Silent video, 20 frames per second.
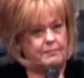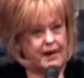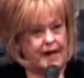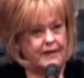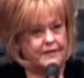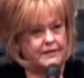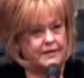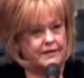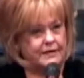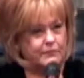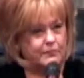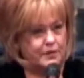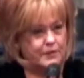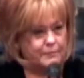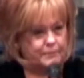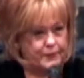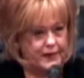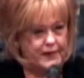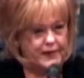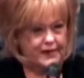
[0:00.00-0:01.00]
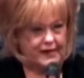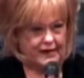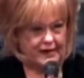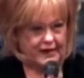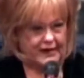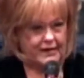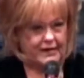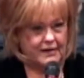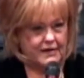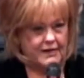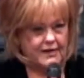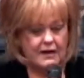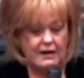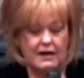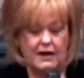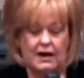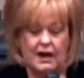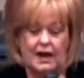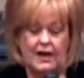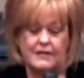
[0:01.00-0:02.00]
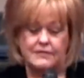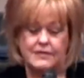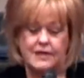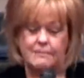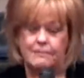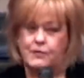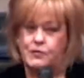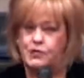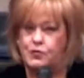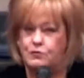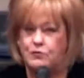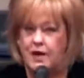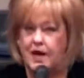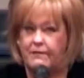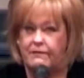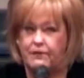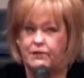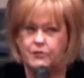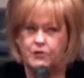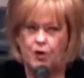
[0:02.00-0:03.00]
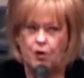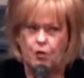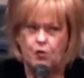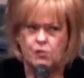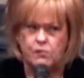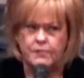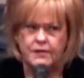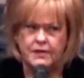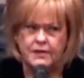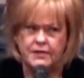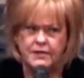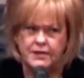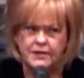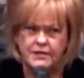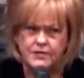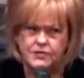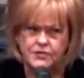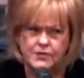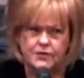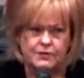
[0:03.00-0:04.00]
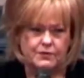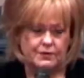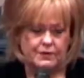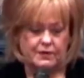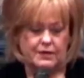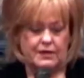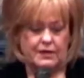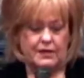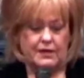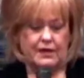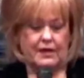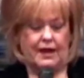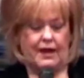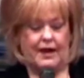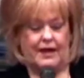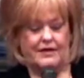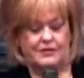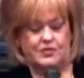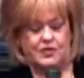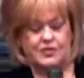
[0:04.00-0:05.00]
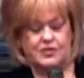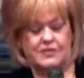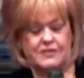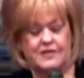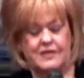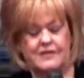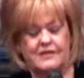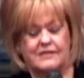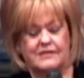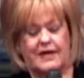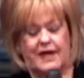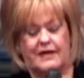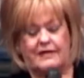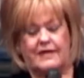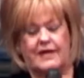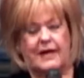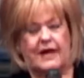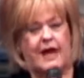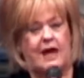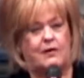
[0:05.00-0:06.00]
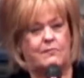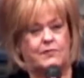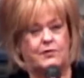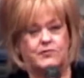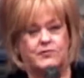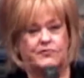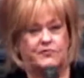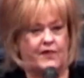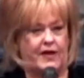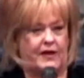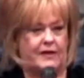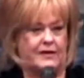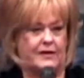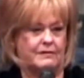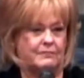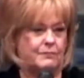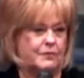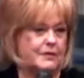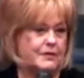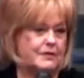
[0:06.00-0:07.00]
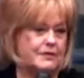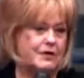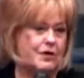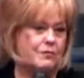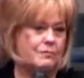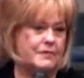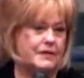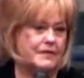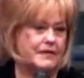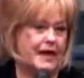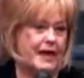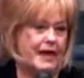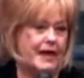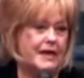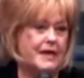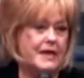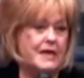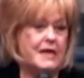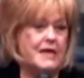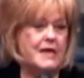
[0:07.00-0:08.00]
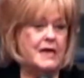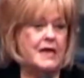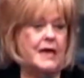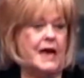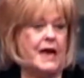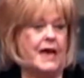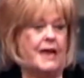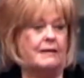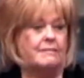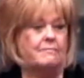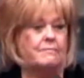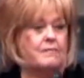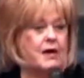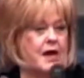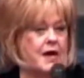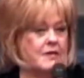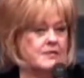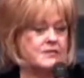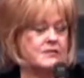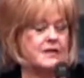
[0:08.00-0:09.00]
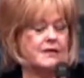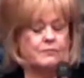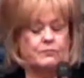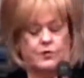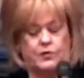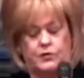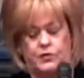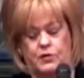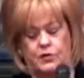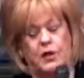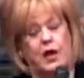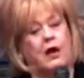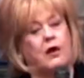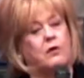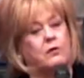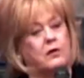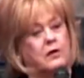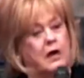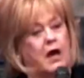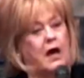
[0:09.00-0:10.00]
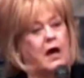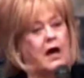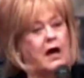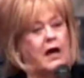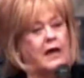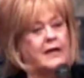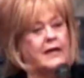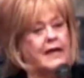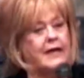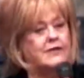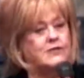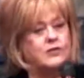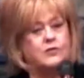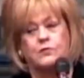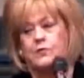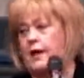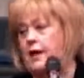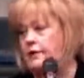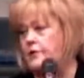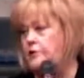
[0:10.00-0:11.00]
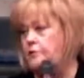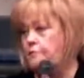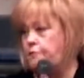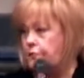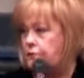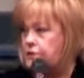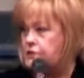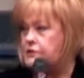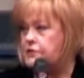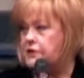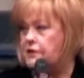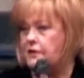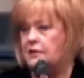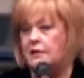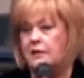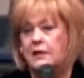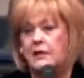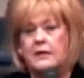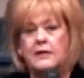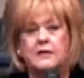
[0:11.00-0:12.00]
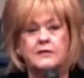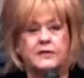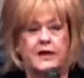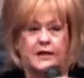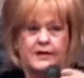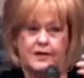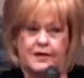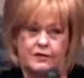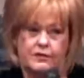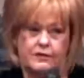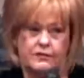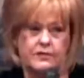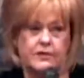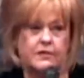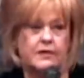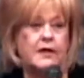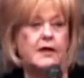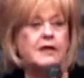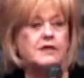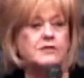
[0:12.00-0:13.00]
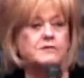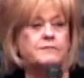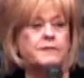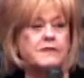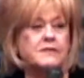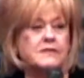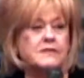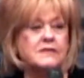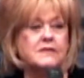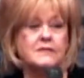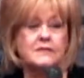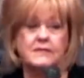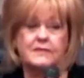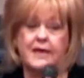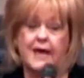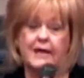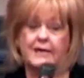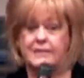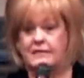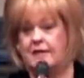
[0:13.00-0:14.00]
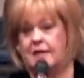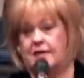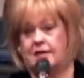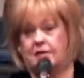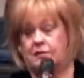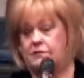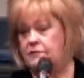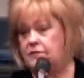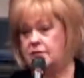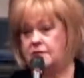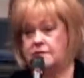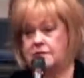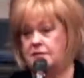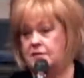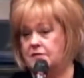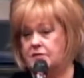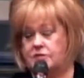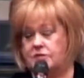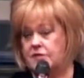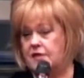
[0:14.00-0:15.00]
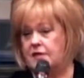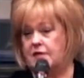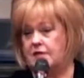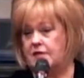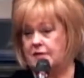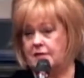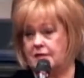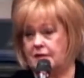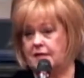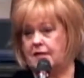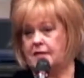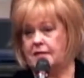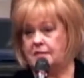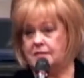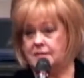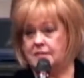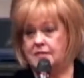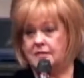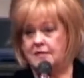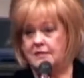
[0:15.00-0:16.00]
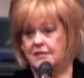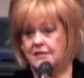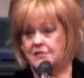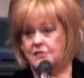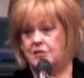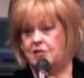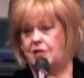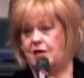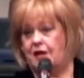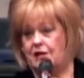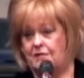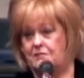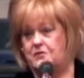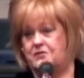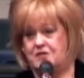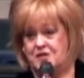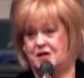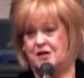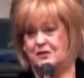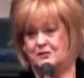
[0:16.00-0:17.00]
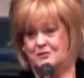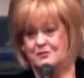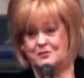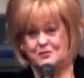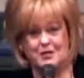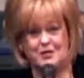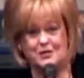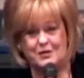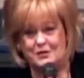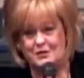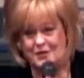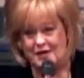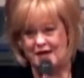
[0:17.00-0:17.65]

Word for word: I done repented. I said, But you never told me, did you? And just things like that. I almost fainted when he told me that. And Ma said, Well, you know, God has you out here preaching, taking care of the king's business. He's got to take care of these little stinking kids. She called them stinkers, too.